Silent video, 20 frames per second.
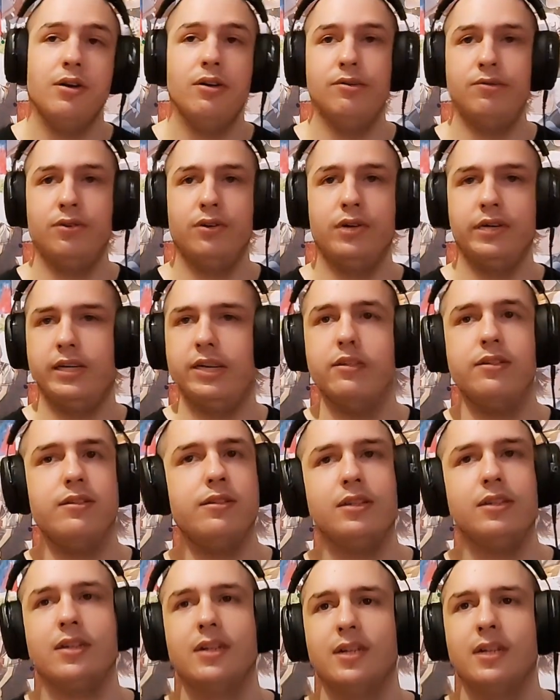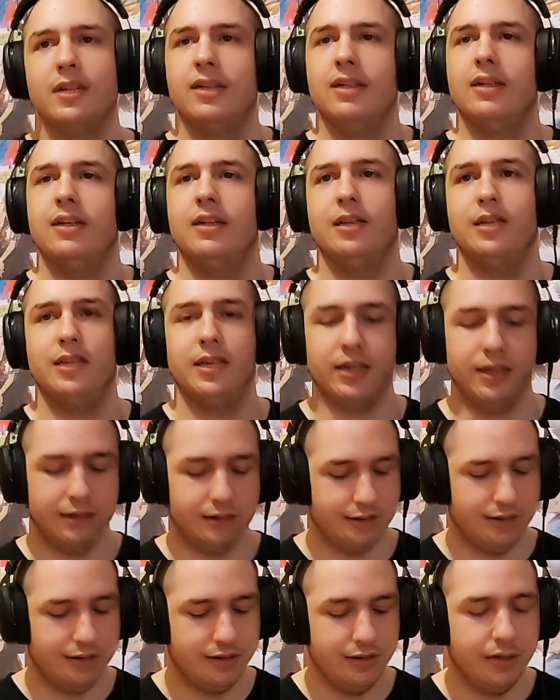love her, I guess. Yeah,
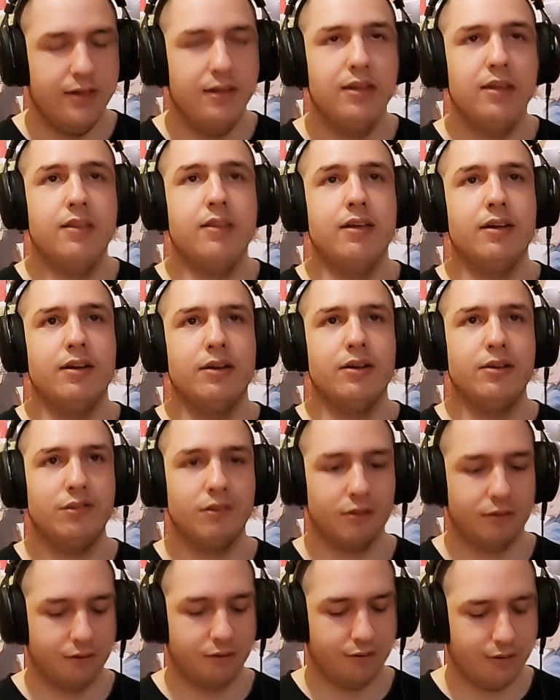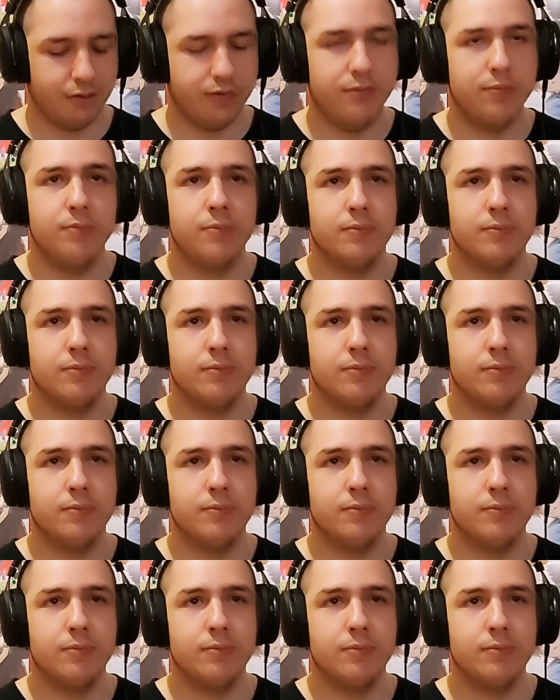that was